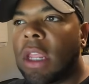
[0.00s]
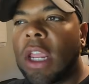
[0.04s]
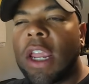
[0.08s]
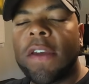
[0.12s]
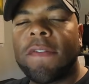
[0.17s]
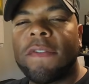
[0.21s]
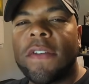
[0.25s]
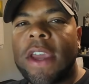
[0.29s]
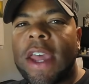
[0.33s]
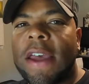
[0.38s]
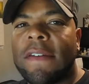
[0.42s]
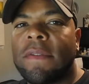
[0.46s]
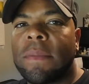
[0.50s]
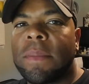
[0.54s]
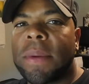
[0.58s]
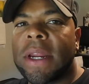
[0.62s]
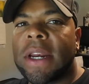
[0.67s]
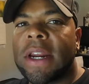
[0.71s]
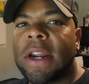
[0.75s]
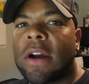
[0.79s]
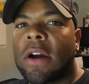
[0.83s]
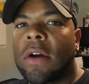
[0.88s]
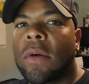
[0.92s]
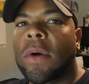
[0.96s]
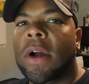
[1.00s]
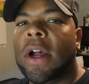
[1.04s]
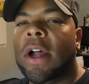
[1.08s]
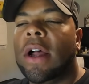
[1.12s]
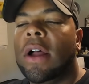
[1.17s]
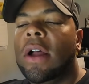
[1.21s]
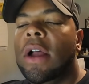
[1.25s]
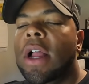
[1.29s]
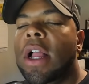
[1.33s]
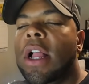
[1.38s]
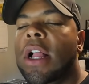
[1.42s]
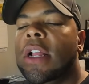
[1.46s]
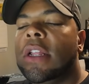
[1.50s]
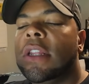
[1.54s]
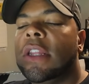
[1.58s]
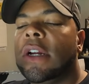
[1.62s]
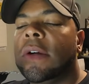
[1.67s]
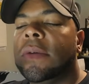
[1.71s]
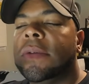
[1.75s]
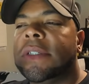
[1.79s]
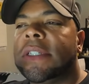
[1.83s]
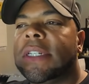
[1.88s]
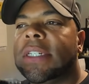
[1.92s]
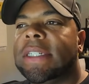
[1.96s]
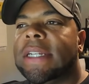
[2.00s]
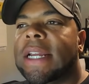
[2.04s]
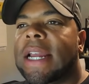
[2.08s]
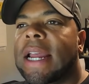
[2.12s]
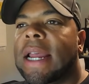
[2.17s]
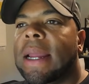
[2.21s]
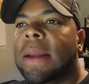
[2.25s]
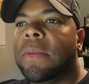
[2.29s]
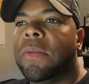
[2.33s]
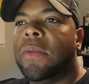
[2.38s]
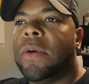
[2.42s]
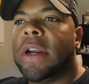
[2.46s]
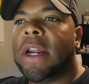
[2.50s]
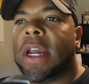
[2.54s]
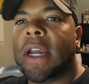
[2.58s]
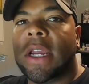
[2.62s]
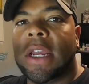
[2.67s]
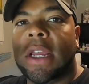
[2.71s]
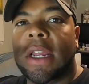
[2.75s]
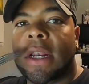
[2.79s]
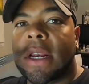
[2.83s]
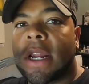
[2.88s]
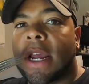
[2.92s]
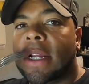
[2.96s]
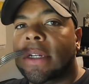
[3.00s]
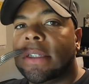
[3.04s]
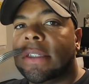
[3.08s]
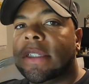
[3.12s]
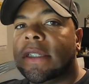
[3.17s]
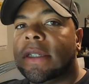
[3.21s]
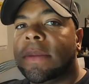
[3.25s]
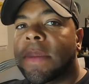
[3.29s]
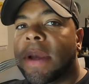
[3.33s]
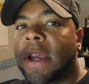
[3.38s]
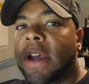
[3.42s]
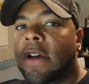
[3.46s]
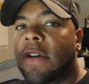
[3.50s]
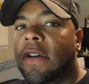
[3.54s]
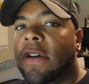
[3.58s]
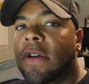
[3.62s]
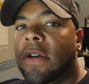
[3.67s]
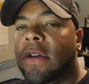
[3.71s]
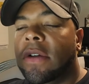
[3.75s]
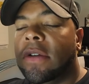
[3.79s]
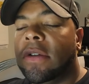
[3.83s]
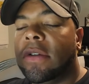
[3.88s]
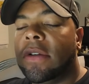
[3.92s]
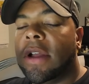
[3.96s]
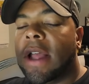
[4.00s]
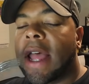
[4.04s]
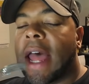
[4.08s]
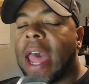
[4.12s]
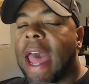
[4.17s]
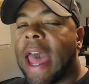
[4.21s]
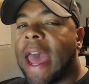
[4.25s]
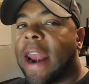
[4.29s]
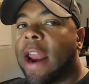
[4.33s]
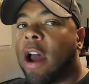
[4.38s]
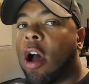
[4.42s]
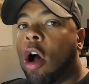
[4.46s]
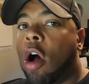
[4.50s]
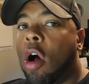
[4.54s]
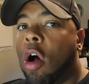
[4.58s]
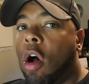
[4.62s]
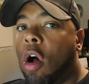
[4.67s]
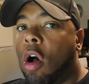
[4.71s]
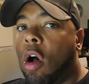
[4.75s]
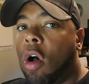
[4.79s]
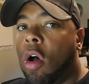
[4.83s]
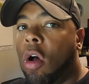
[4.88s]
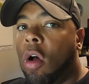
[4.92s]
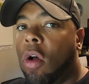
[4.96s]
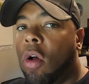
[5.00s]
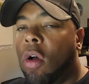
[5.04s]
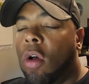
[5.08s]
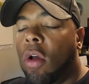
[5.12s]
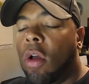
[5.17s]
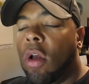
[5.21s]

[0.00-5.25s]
if you haven't been here a while, there was a time when I could not smell at all.